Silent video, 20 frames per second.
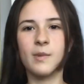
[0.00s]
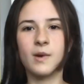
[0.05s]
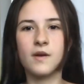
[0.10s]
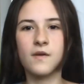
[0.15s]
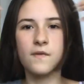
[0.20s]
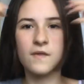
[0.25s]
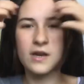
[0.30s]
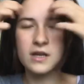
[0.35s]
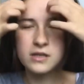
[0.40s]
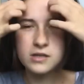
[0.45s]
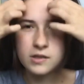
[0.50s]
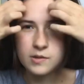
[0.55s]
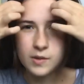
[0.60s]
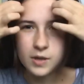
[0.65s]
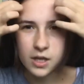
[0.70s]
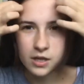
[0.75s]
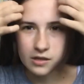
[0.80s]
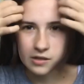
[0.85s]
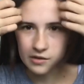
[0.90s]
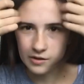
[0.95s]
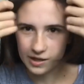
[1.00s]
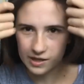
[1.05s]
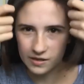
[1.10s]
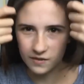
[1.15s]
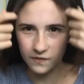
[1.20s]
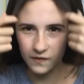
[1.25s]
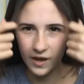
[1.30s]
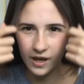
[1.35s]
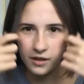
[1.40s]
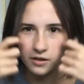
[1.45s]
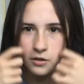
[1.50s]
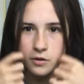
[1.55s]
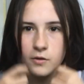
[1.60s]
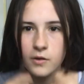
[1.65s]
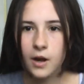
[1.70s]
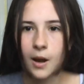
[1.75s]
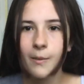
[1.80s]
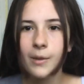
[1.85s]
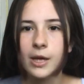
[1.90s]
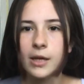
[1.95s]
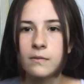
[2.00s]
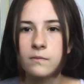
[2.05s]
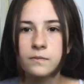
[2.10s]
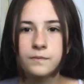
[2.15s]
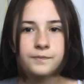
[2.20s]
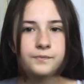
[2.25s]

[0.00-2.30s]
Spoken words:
my face so it doesn't look as fat, you know what I mean?